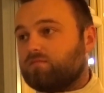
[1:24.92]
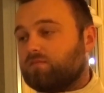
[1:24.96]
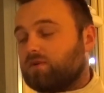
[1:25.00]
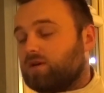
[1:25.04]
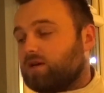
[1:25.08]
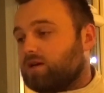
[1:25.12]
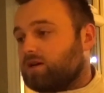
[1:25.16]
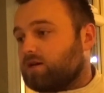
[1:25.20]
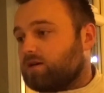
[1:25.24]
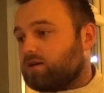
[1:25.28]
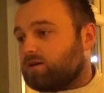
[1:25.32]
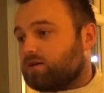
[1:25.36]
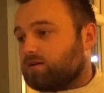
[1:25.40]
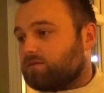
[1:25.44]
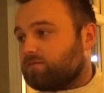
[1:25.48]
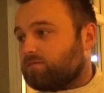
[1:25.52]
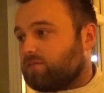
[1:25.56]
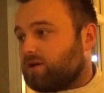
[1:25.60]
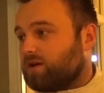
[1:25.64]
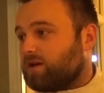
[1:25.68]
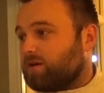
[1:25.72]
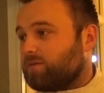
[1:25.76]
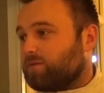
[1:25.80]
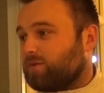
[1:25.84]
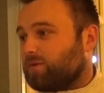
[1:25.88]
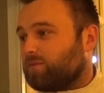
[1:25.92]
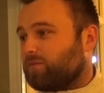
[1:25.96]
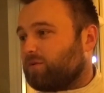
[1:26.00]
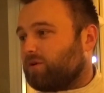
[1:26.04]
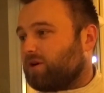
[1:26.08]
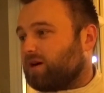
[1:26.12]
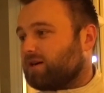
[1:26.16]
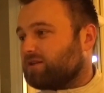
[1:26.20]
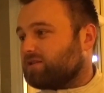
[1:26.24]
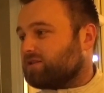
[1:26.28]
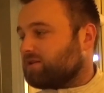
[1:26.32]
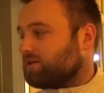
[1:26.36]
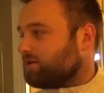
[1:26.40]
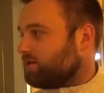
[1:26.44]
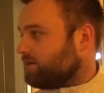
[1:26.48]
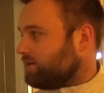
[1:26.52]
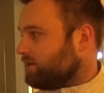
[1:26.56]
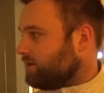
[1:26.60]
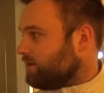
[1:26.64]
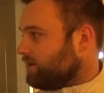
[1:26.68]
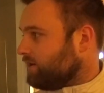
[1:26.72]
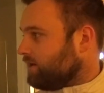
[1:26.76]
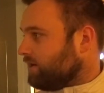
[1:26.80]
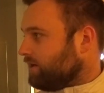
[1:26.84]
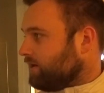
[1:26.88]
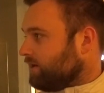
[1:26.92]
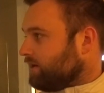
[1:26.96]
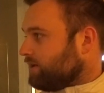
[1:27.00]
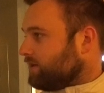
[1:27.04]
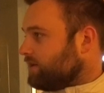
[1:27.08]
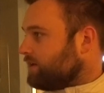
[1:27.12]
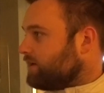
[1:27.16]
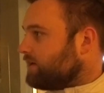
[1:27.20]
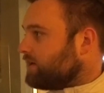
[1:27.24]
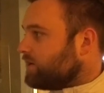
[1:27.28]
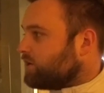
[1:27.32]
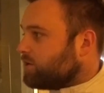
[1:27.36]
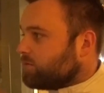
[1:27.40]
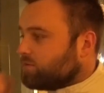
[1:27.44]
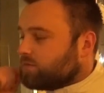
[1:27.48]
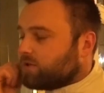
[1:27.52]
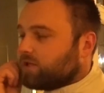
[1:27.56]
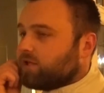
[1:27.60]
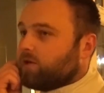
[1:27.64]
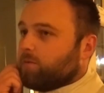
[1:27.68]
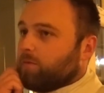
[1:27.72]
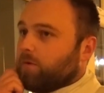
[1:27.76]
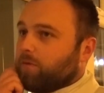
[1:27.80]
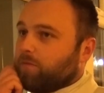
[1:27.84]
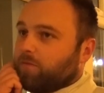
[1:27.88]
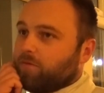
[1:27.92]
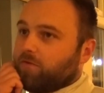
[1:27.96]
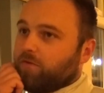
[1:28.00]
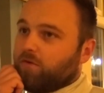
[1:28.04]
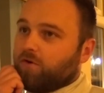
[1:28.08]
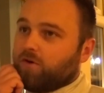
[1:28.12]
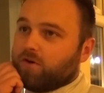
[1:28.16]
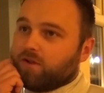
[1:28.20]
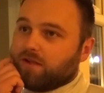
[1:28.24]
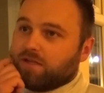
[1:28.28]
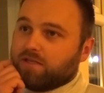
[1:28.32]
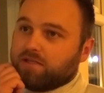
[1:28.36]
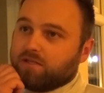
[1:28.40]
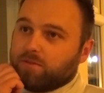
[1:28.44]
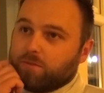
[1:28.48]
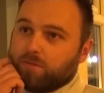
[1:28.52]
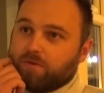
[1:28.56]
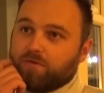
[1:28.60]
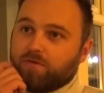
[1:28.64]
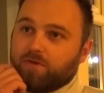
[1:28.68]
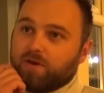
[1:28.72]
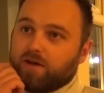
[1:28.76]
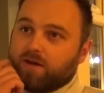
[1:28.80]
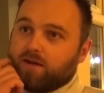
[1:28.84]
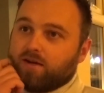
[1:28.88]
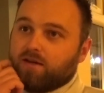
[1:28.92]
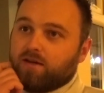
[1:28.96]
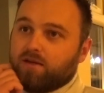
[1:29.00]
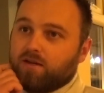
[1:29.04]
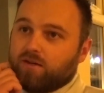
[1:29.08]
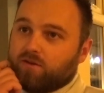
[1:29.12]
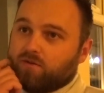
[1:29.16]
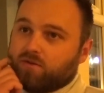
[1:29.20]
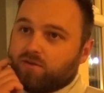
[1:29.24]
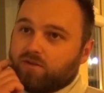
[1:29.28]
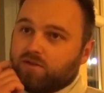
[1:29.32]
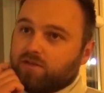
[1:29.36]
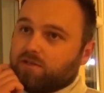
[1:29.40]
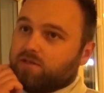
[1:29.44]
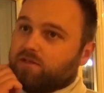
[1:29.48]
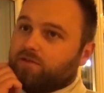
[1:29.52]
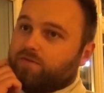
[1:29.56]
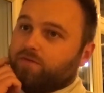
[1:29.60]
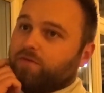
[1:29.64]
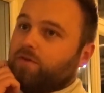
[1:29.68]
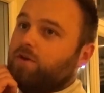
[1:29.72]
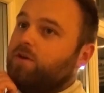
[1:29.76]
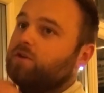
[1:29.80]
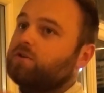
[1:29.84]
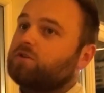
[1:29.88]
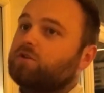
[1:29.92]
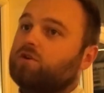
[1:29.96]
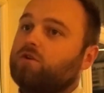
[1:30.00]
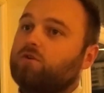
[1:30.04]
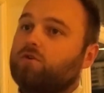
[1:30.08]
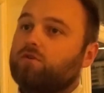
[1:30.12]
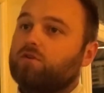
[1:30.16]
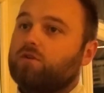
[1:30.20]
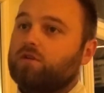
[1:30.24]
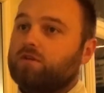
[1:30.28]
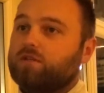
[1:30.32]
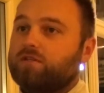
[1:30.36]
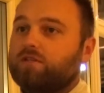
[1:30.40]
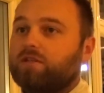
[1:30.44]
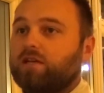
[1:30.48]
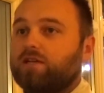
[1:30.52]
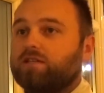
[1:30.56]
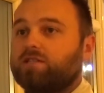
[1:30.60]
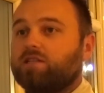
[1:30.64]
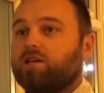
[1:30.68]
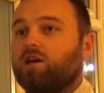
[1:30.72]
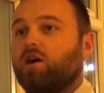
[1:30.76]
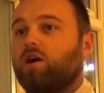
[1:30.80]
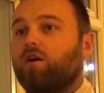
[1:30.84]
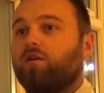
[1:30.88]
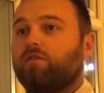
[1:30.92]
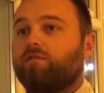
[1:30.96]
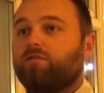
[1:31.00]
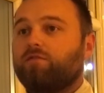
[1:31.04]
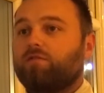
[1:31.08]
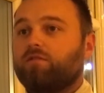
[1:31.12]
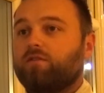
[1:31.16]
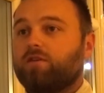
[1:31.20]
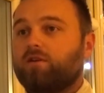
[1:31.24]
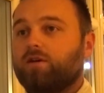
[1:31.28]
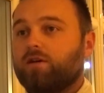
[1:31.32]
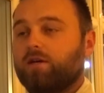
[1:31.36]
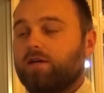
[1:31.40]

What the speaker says: Yeah, maybe, but I think it comes a little bit before then, to be fair. You know, it's the first goal that sets it off.